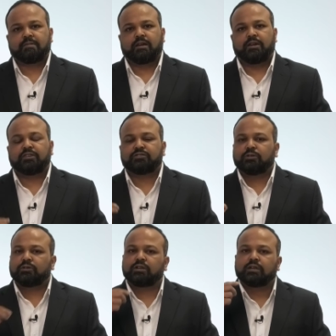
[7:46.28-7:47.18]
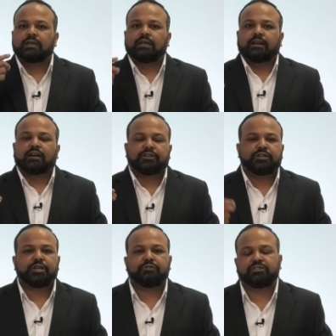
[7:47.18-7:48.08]
and does not
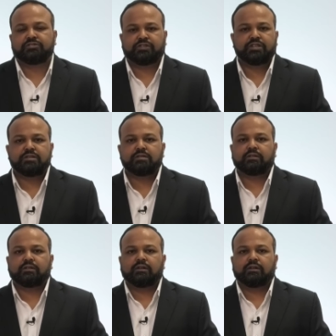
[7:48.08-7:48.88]
continue in sin.